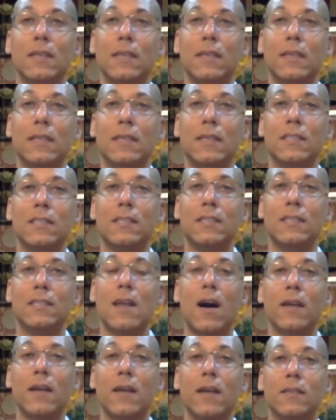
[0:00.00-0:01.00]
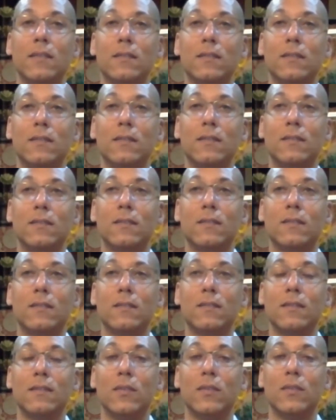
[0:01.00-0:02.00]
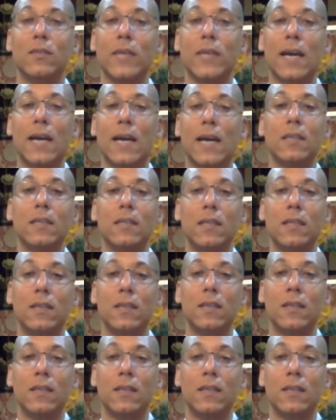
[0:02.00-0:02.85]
is not the reality,